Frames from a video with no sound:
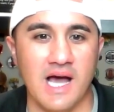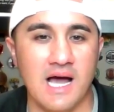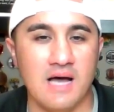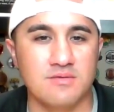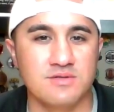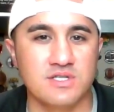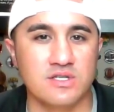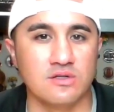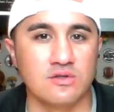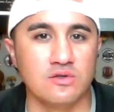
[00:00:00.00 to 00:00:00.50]

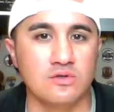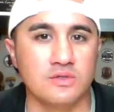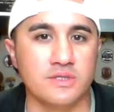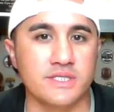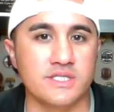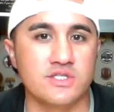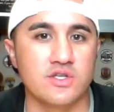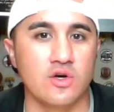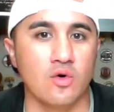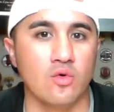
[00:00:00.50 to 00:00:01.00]

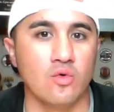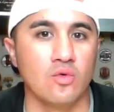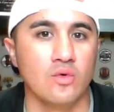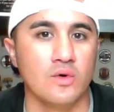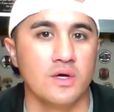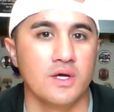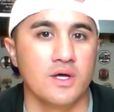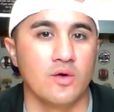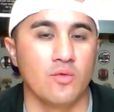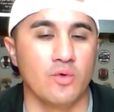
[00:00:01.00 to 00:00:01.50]
Absolutely. So
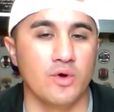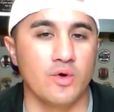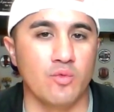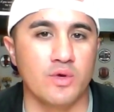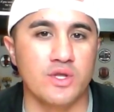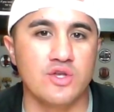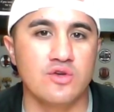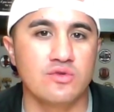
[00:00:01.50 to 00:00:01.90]
when,